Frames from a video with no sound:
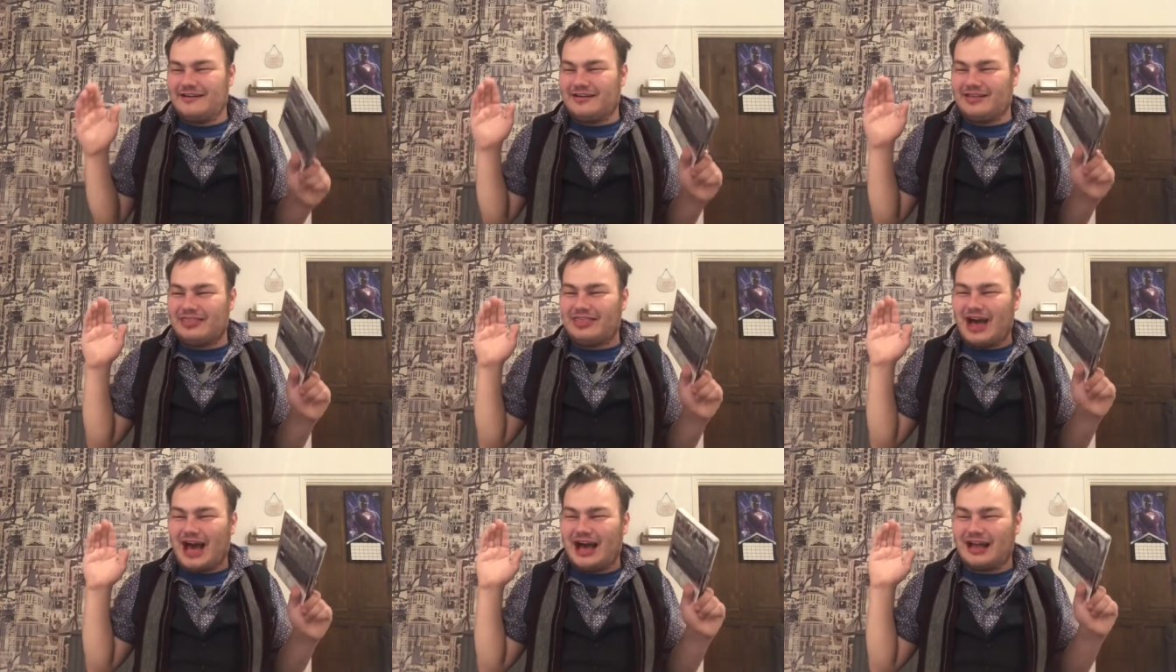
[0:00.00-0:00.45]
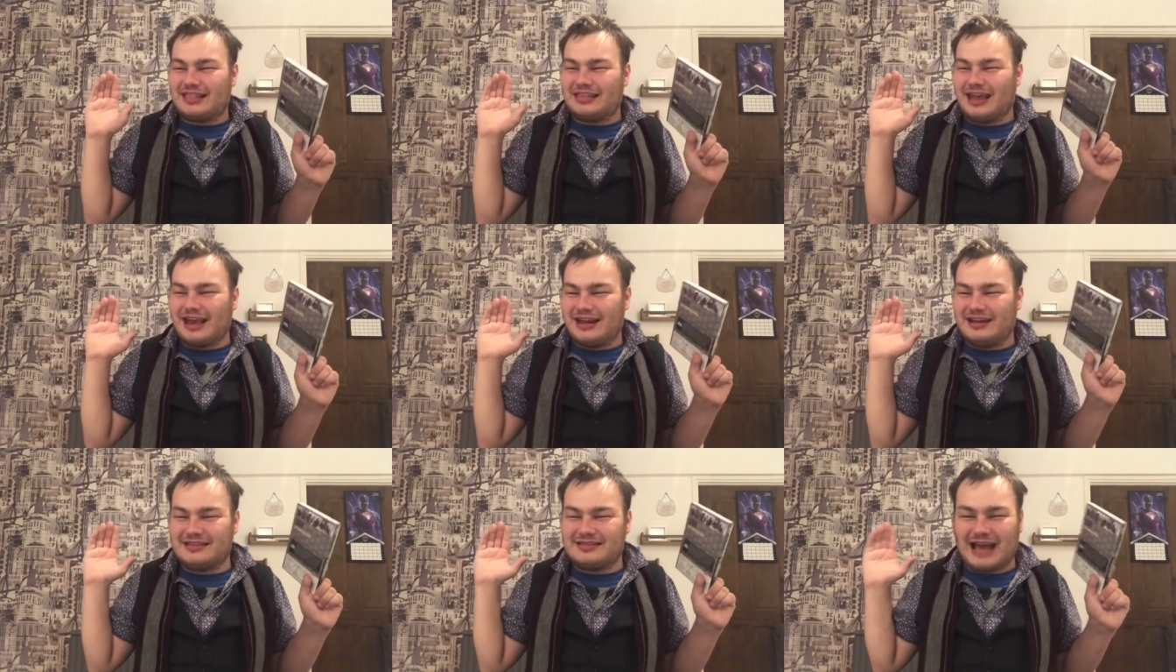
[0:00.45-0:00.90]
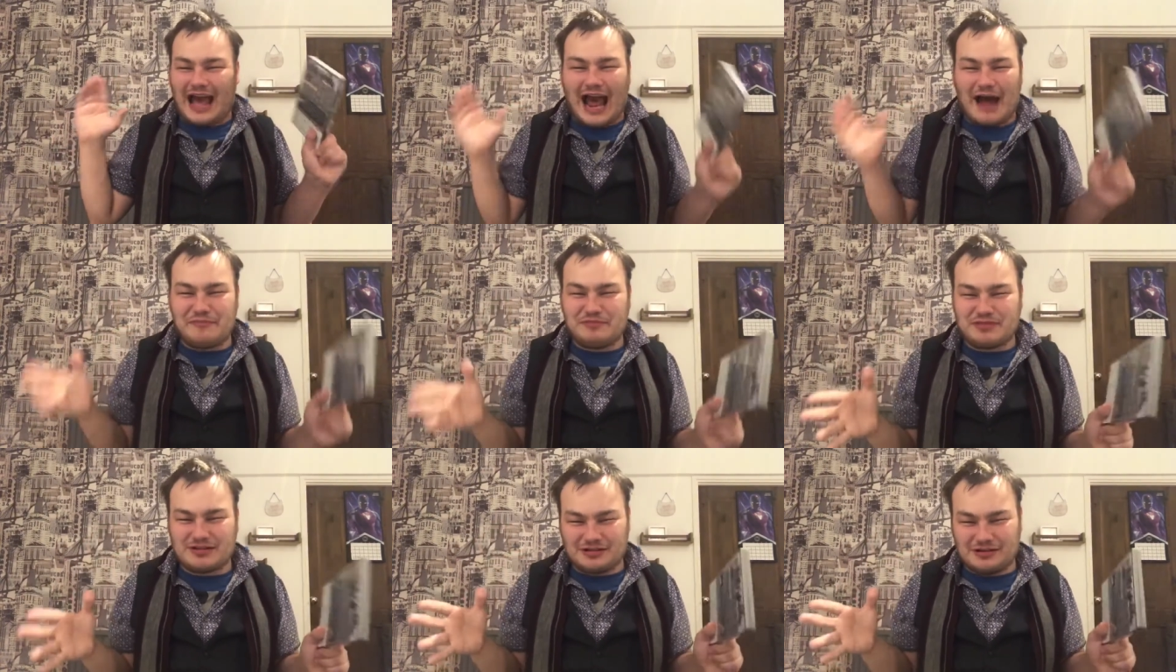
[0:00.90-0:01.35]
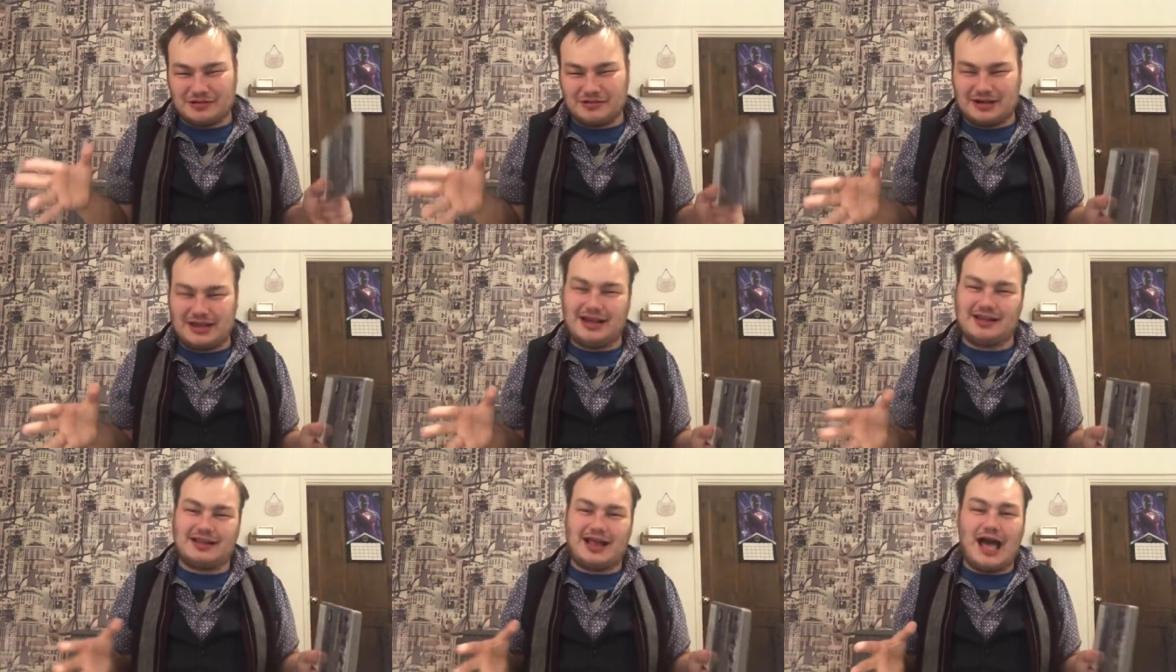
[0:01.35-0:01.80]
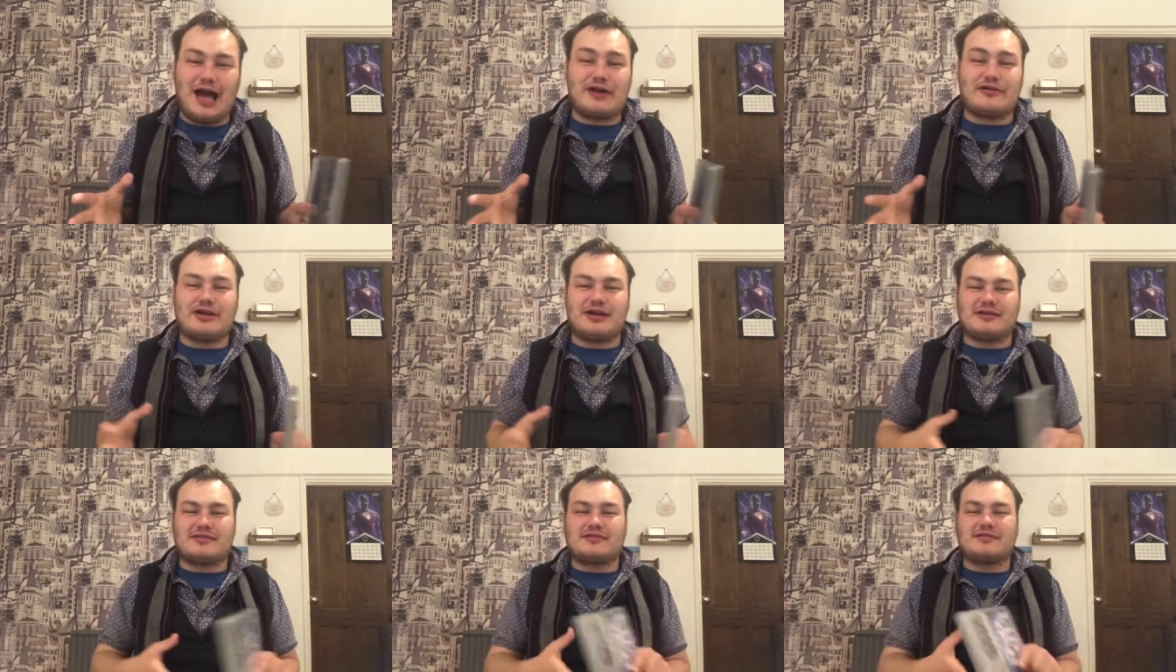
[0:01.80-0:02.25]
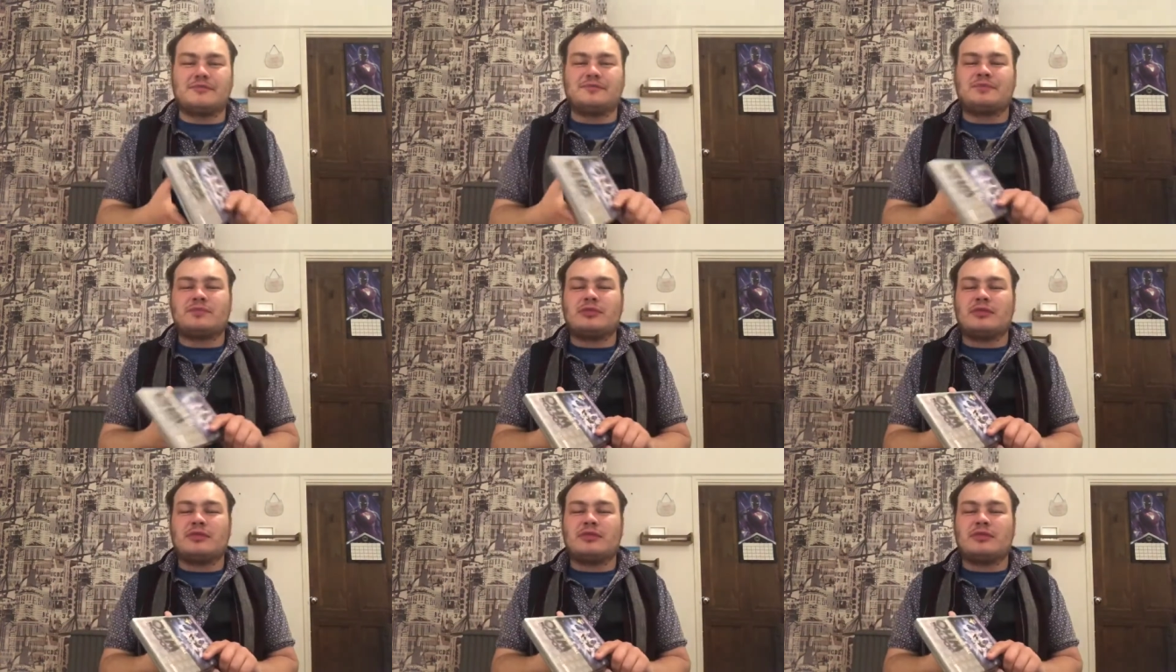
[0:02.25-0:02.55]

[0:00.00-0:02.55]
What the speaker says: that it is absolutely hilarious.